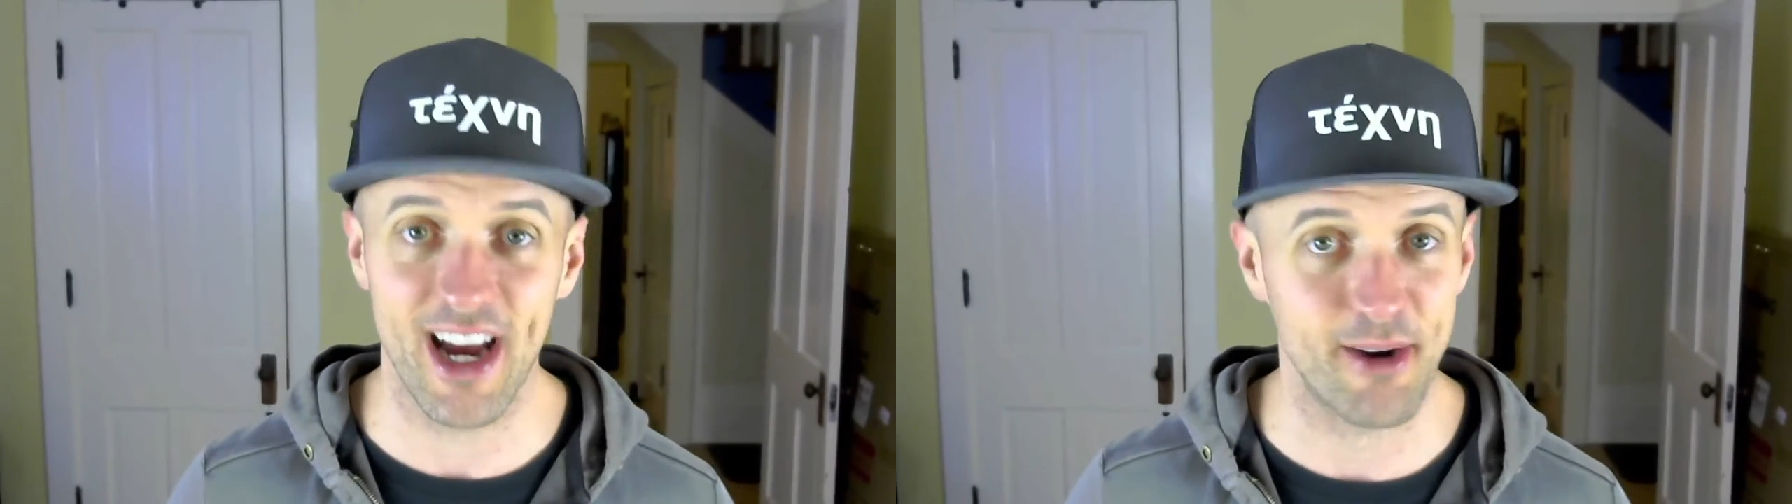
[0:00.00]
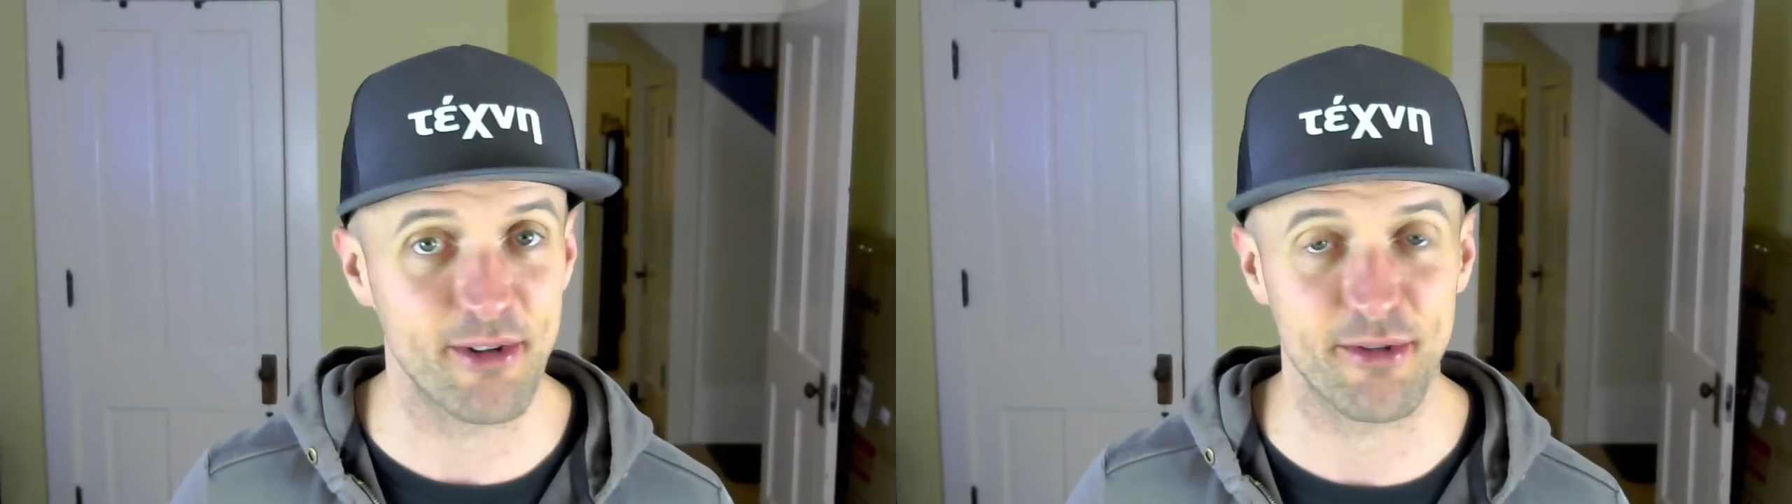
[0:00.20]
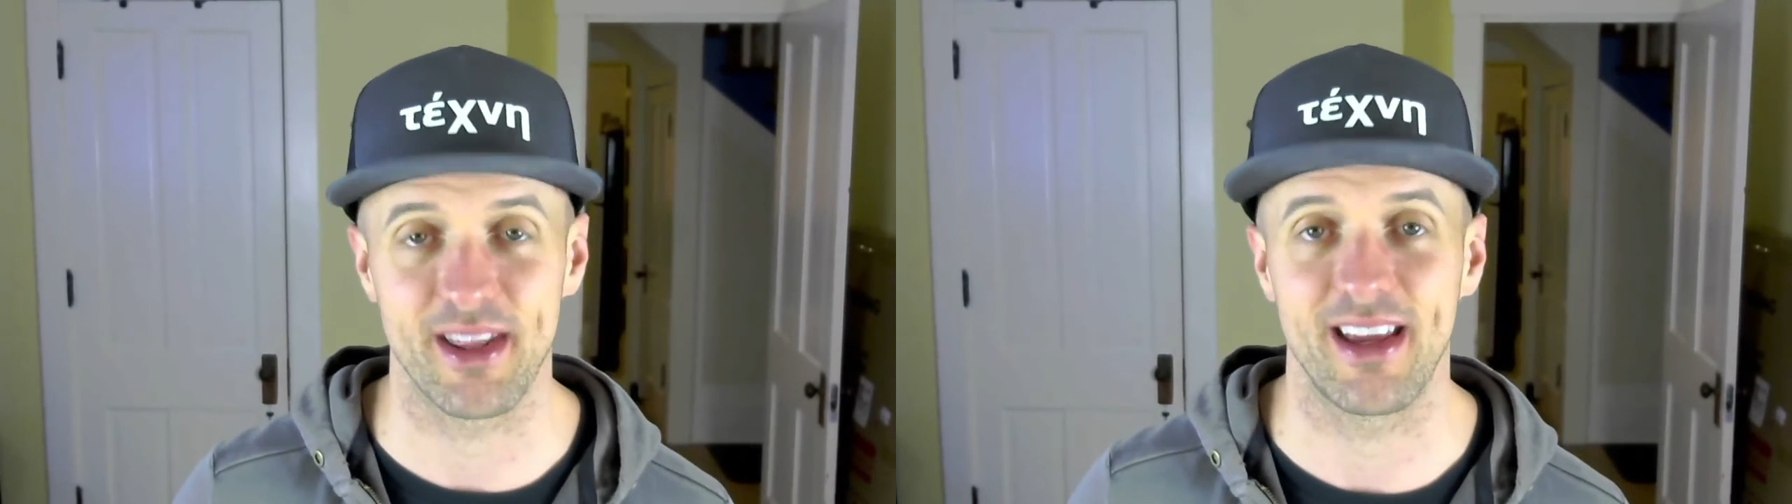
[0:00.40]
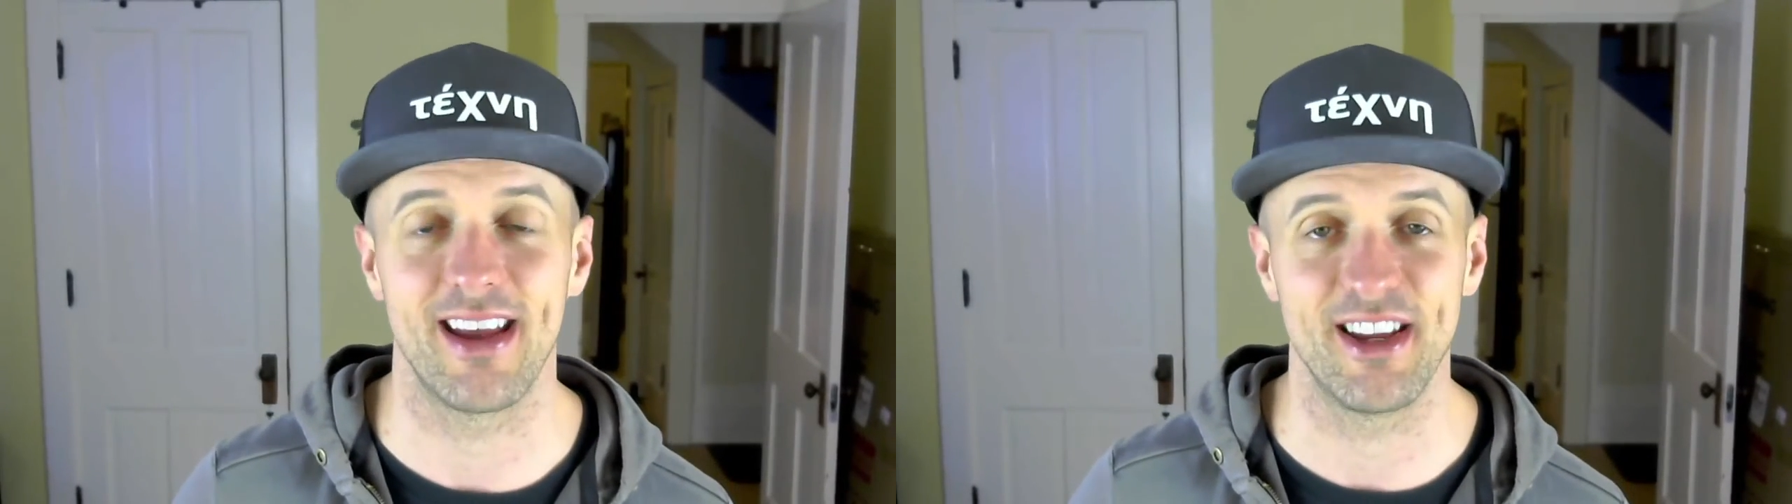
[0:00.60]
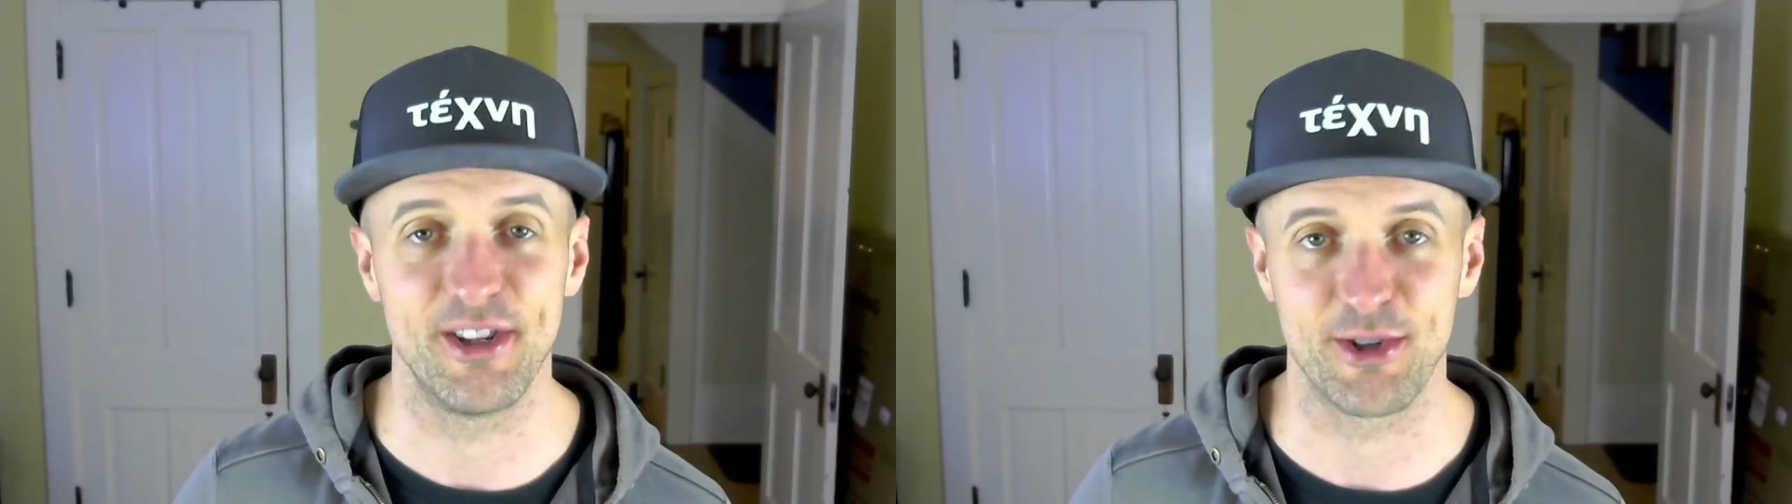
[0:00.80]
I always really
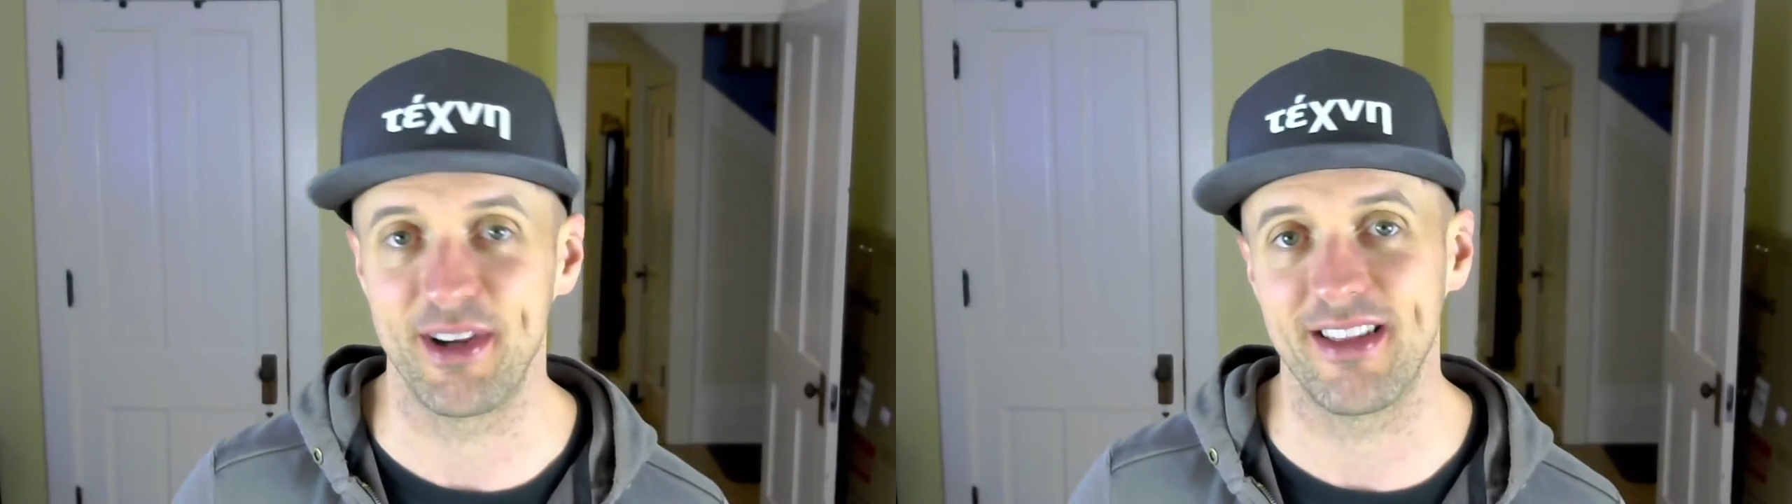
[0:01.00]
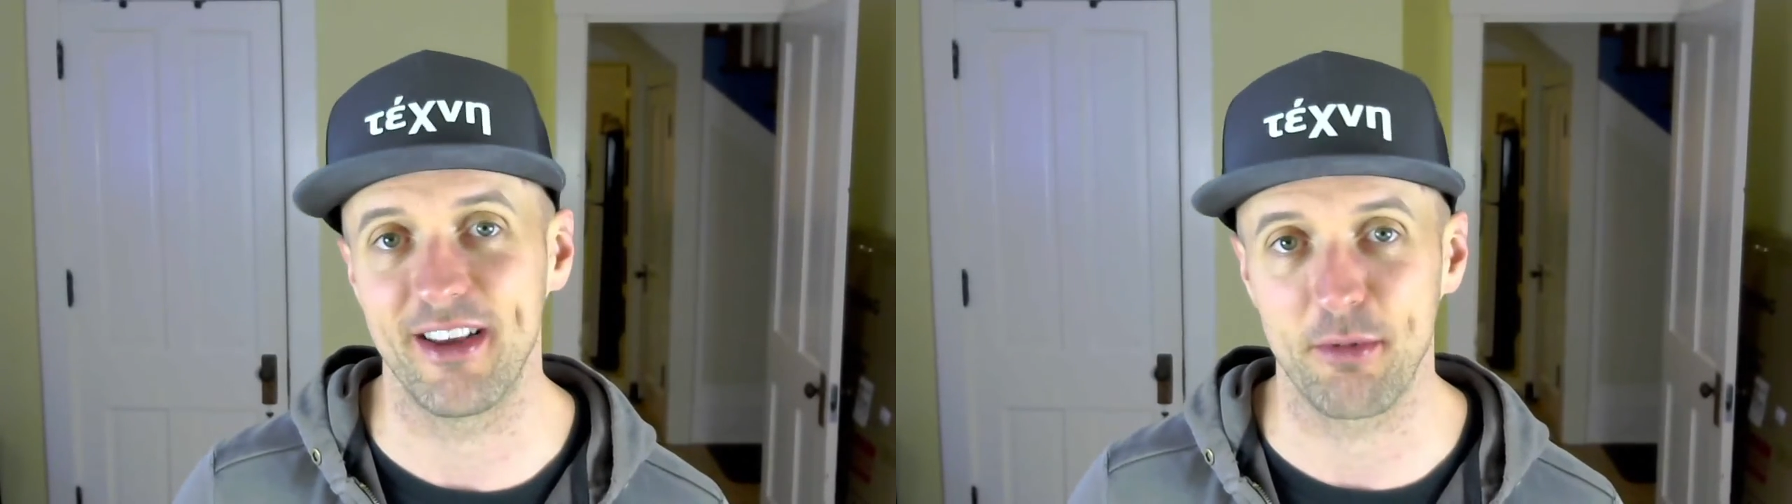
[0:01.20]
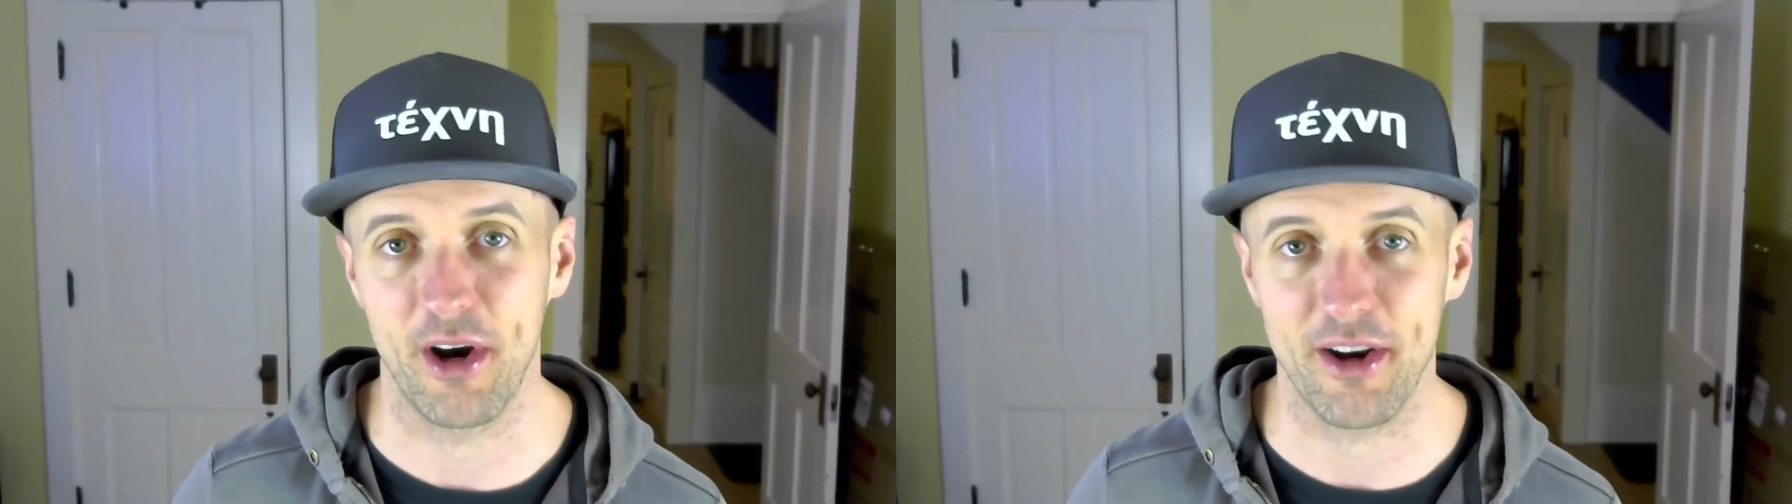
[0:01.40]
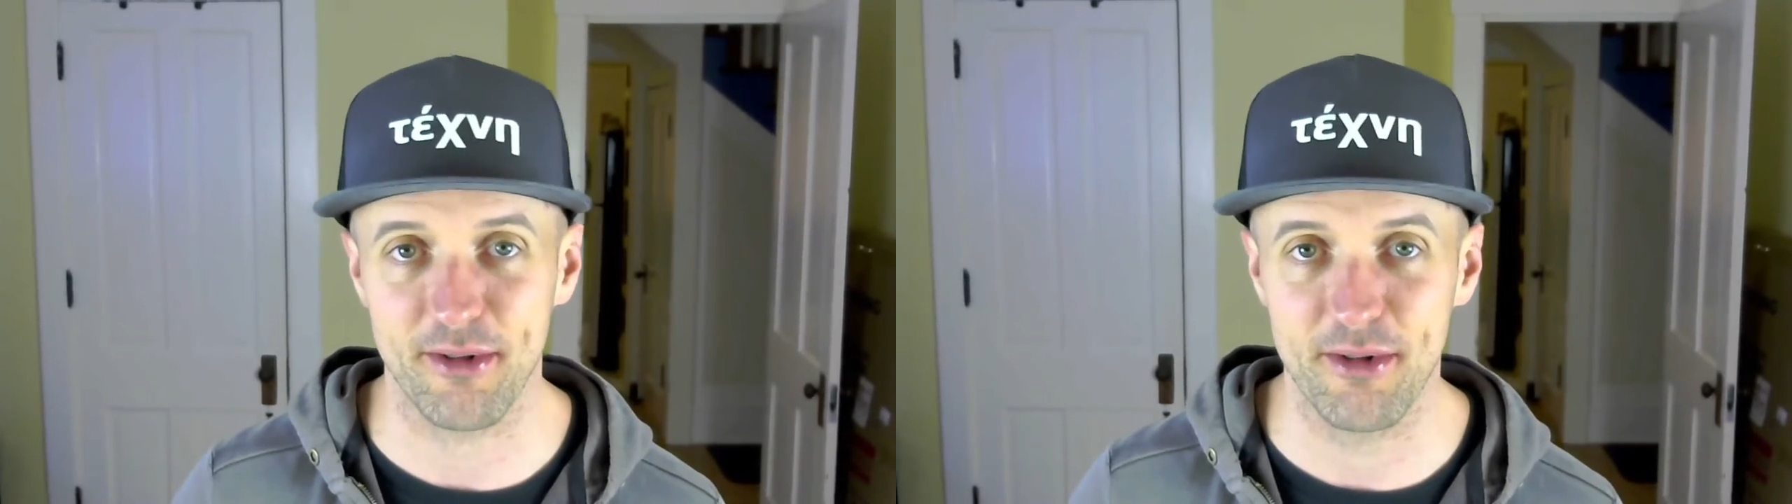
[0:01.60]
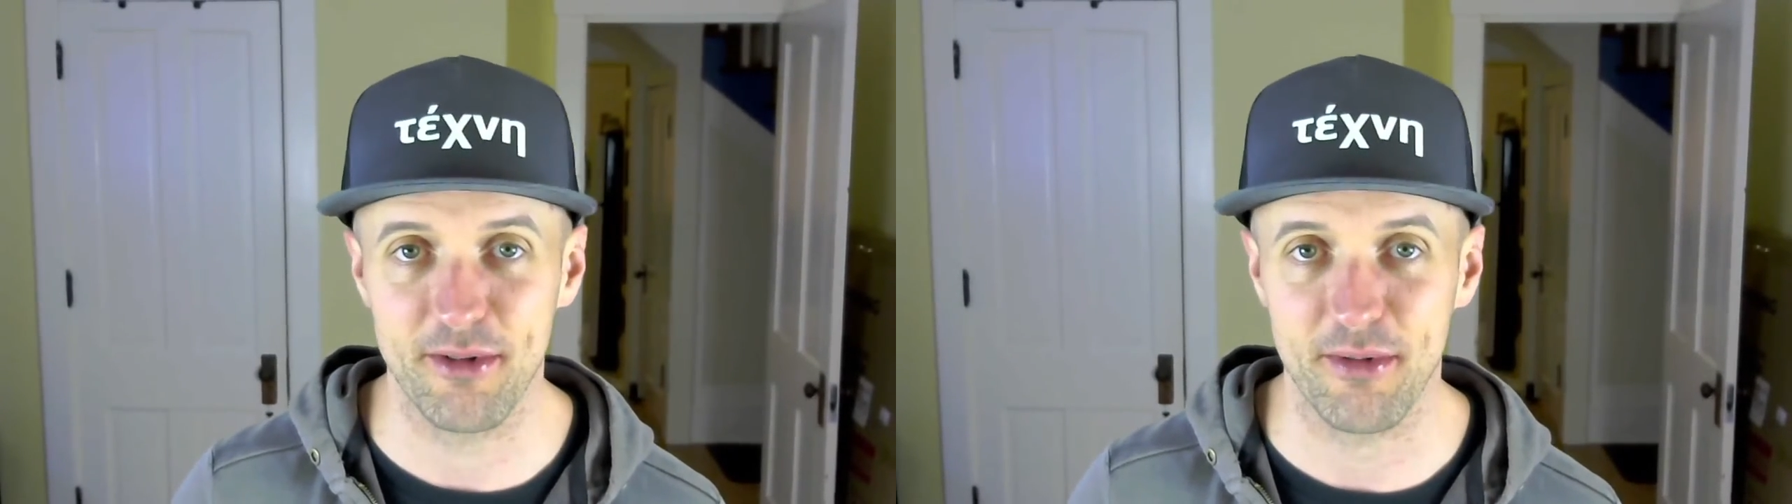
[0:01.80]
enjoy these
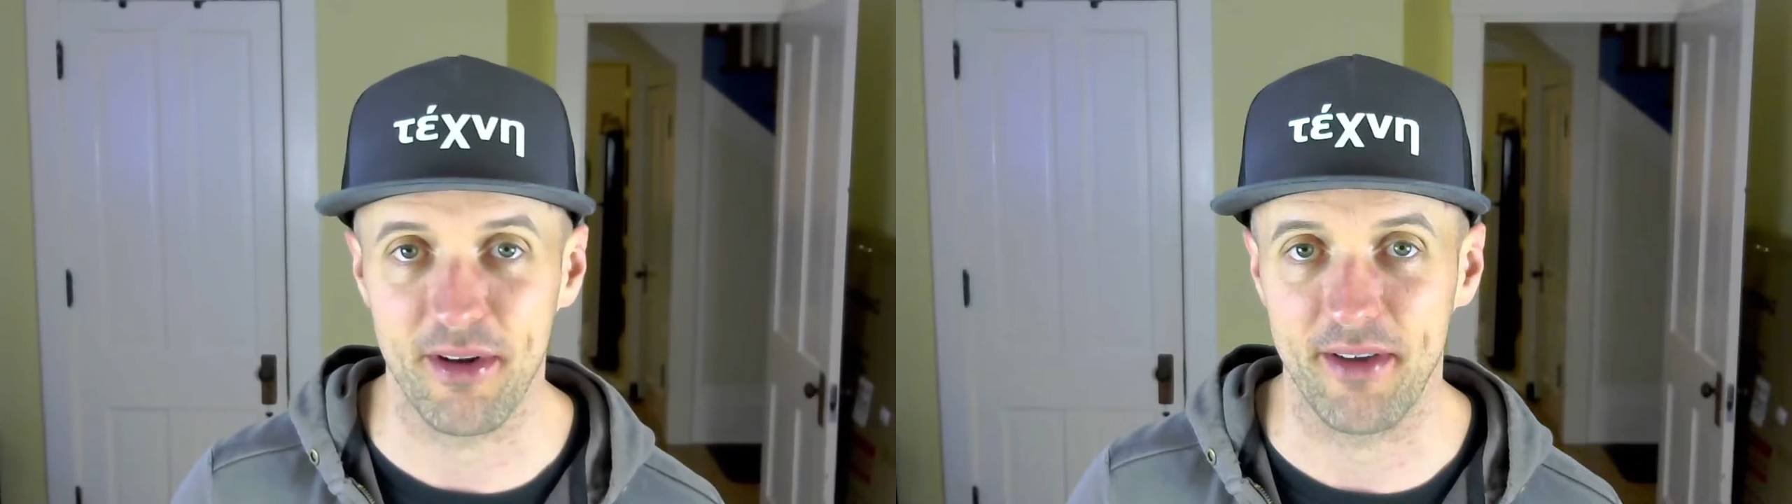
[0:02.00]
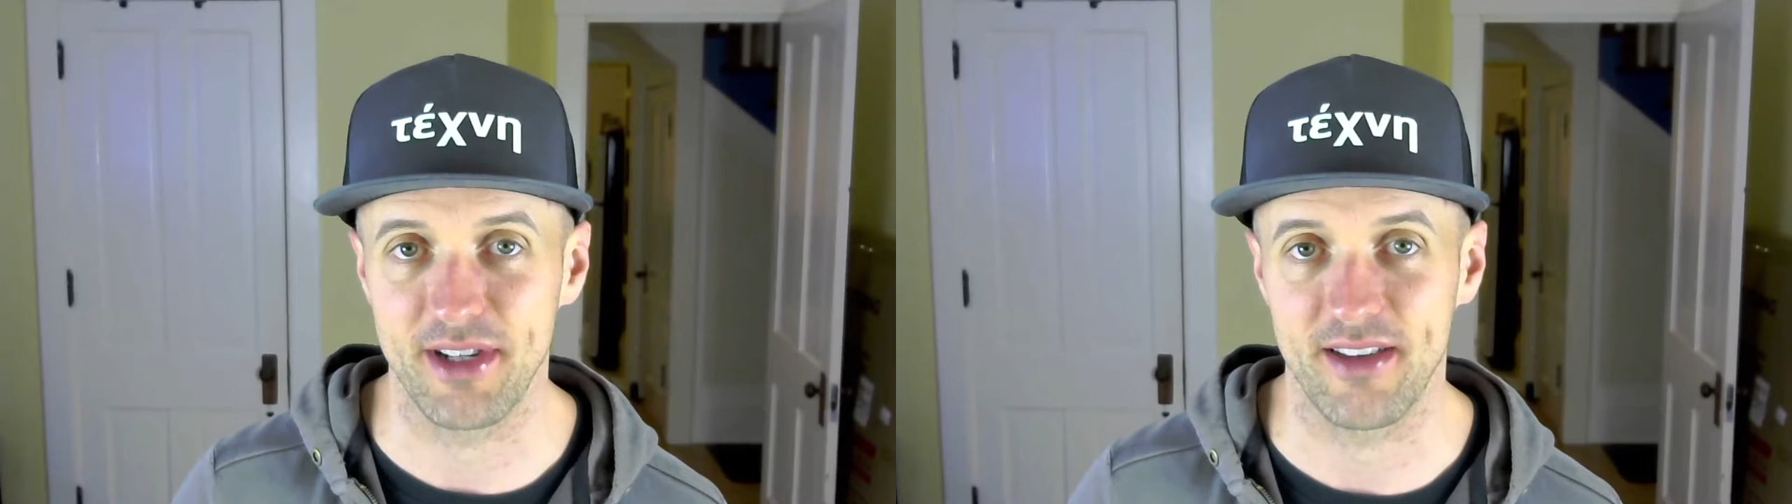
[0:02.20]
walkthroughs where we have a